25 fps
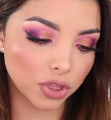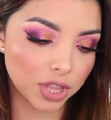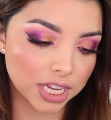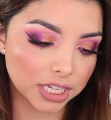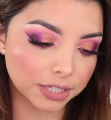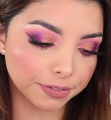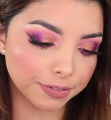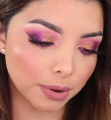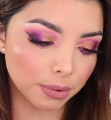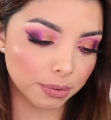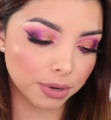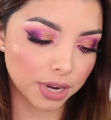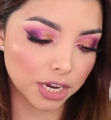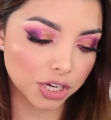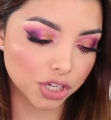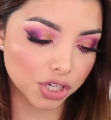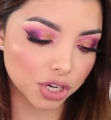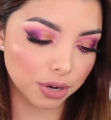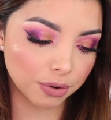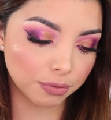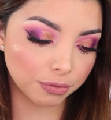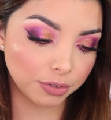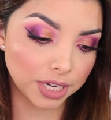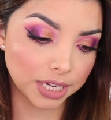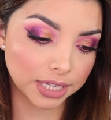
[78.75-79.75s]
This
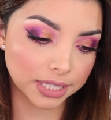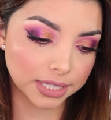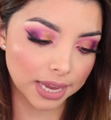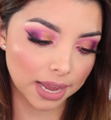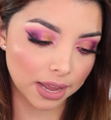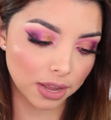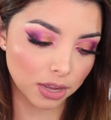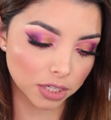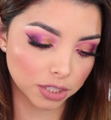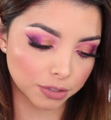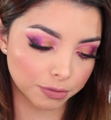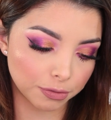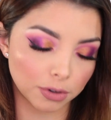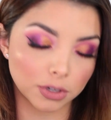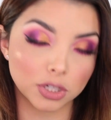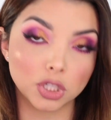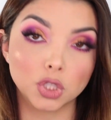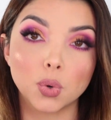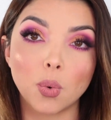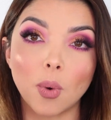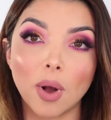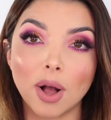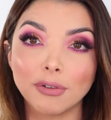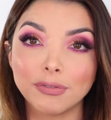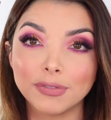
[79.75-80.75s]
foundation retails for
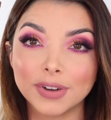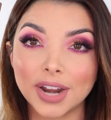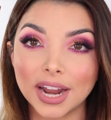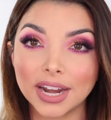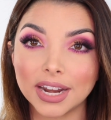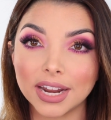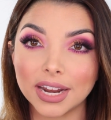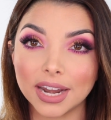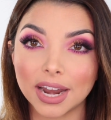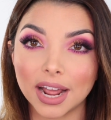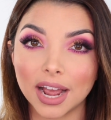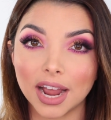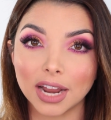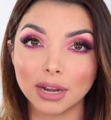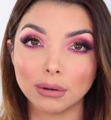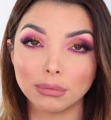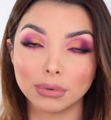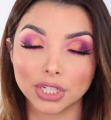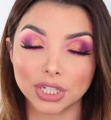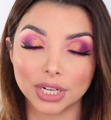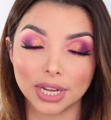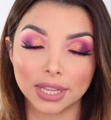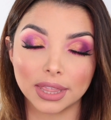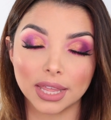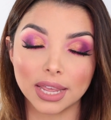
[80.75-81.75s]
$12.99,
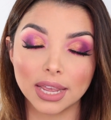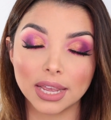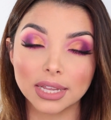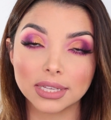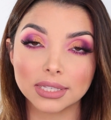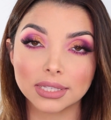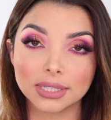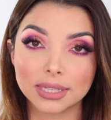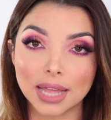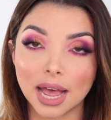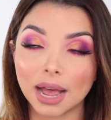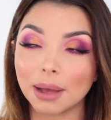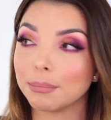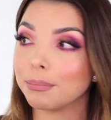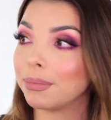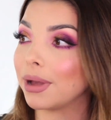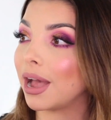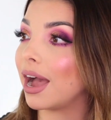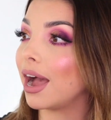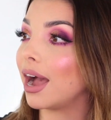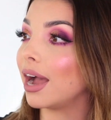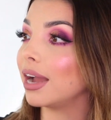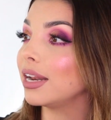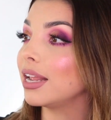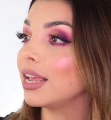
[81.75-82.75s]
which I think is not
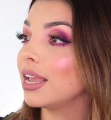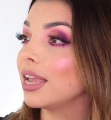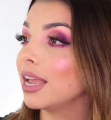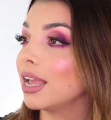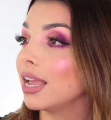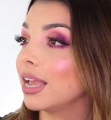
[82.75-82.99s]
bad.